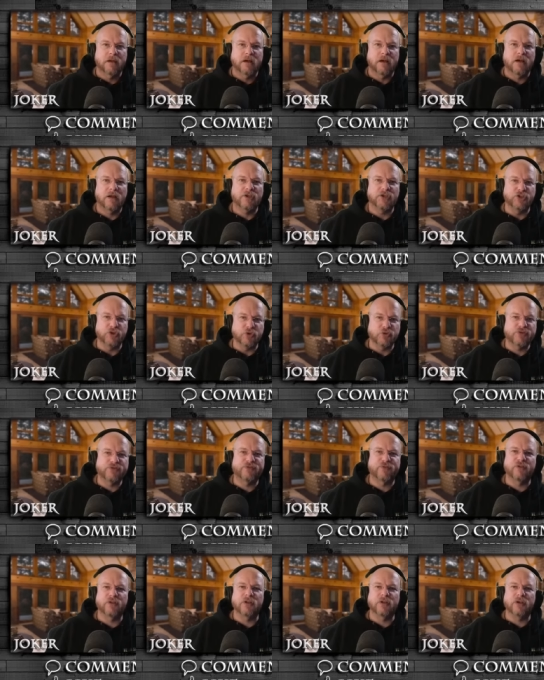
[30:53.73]

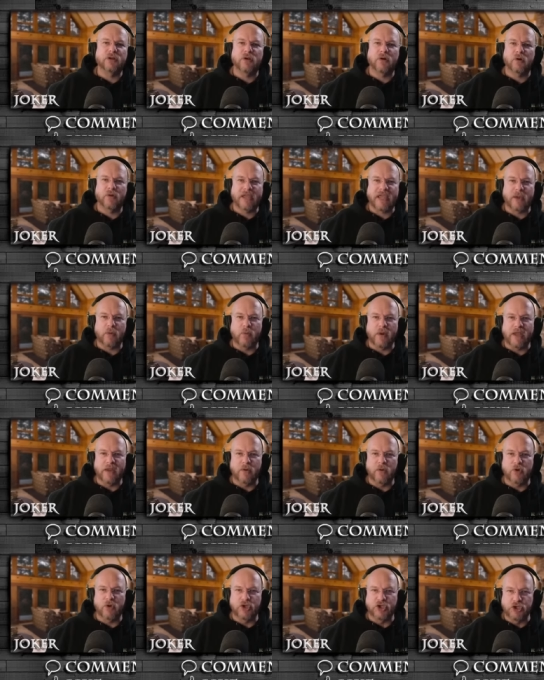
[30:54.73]
Useful, okay,
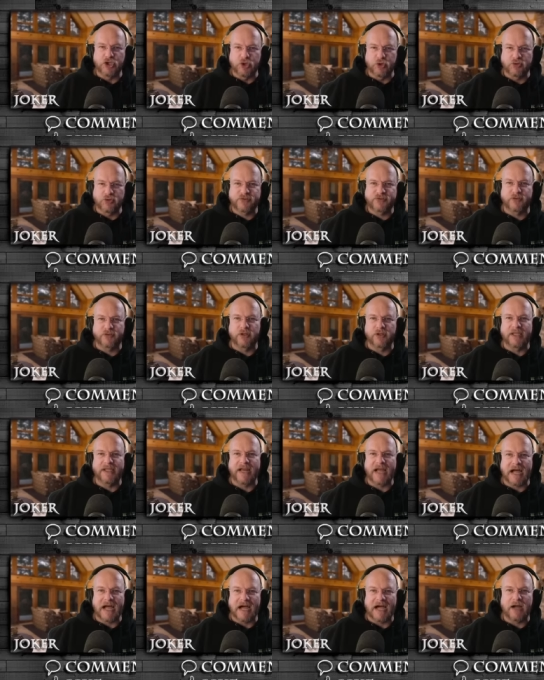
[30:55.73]
wait, useful and
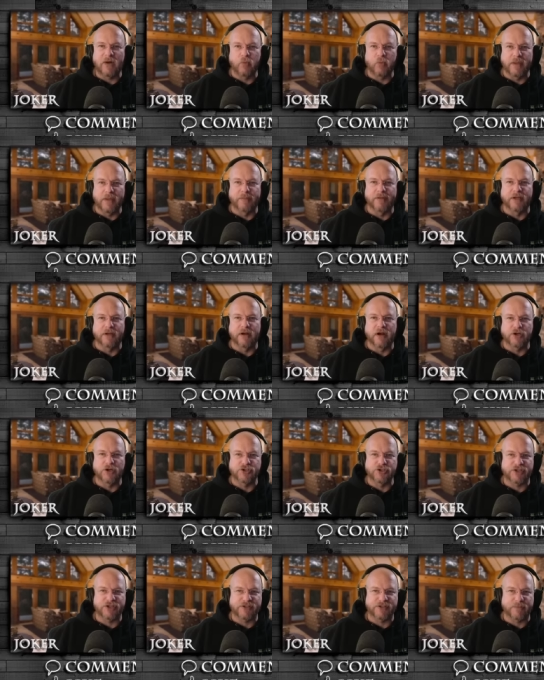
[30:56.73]
hot women are
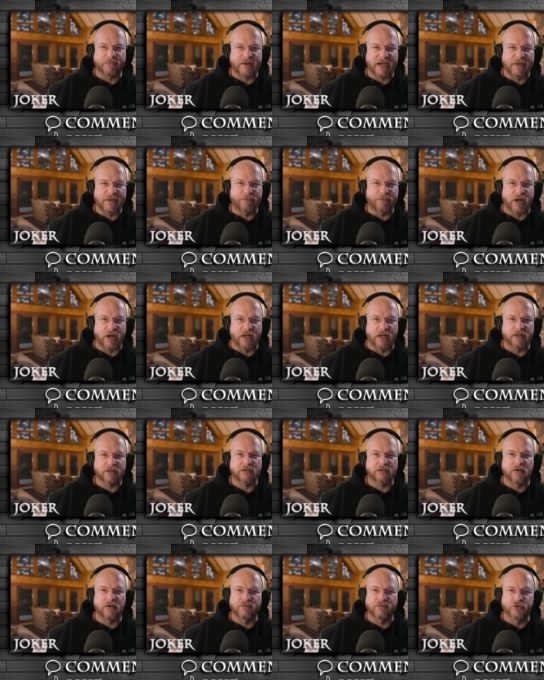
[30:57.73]
just a byproduct
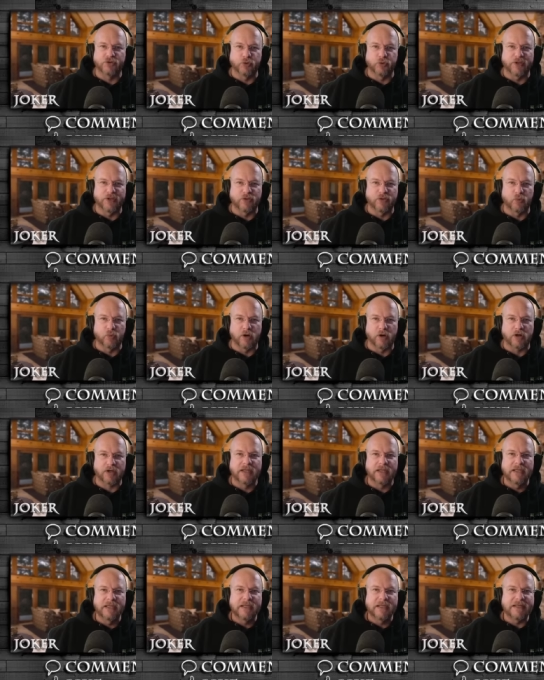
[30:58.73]
of doing the work,
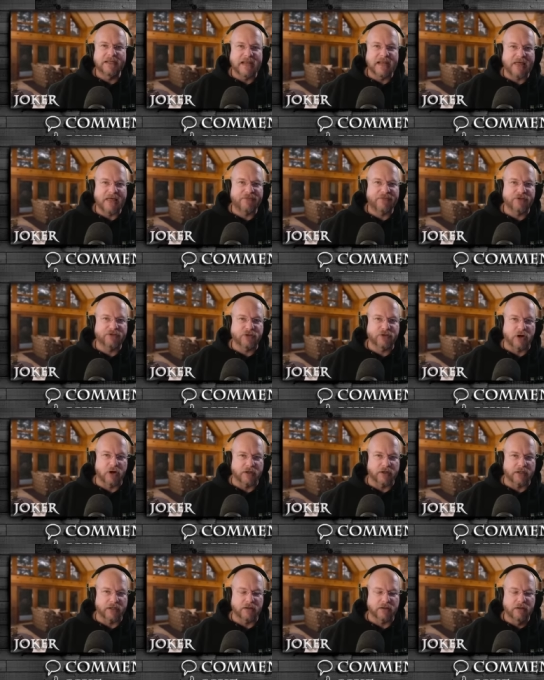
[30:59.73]
not the
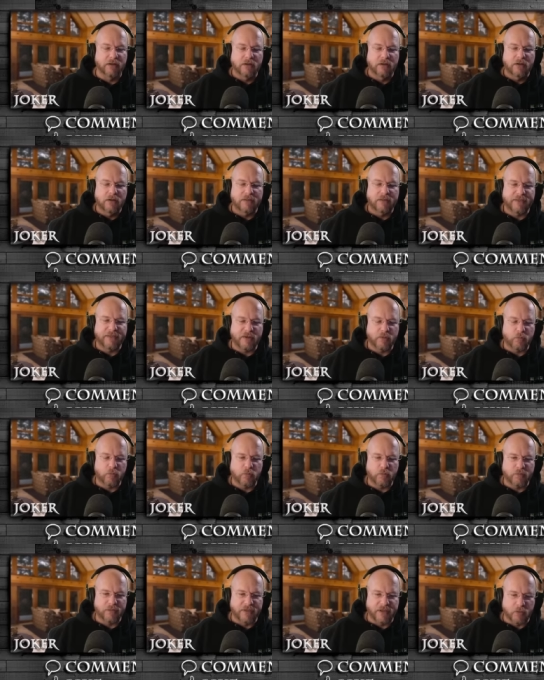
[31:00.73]
target.
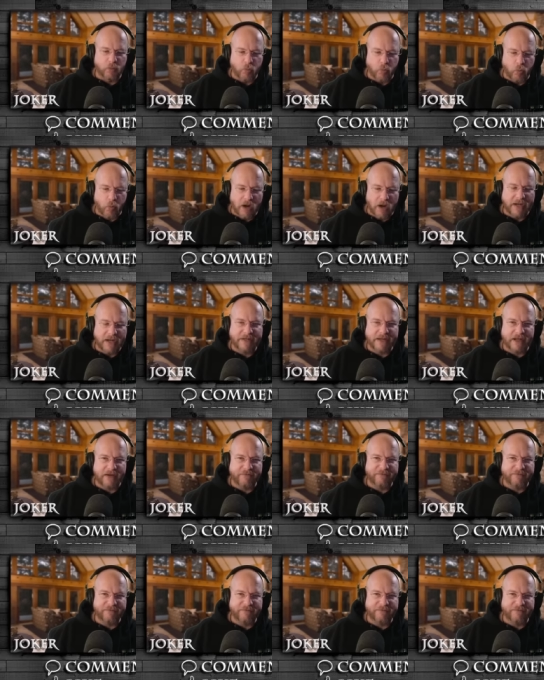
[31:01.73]
Then why not